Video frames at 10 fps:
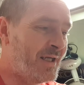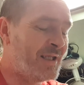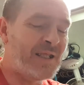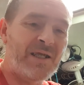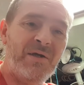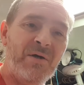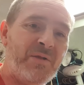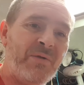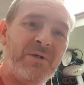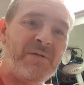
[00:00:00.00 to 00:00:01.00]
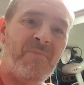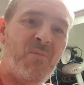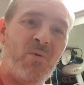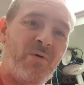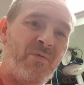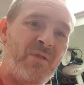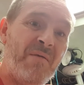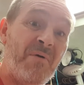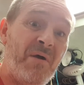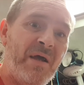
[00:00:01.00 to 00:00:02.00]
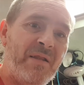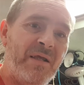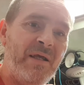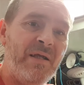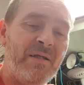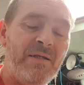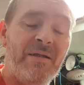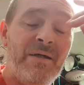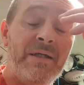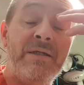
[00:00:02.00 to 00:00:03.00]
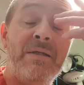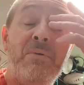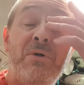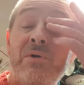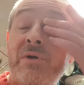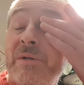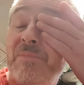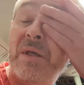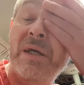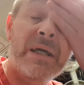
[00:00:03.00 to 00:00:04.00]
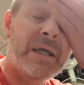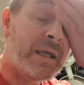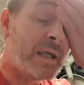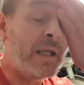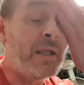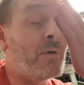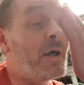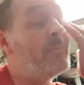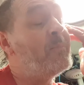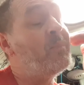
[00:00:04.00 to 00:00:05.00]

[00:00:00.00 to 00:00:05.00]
Thank God there isn't more of them are out there like Siobhan. Anyway,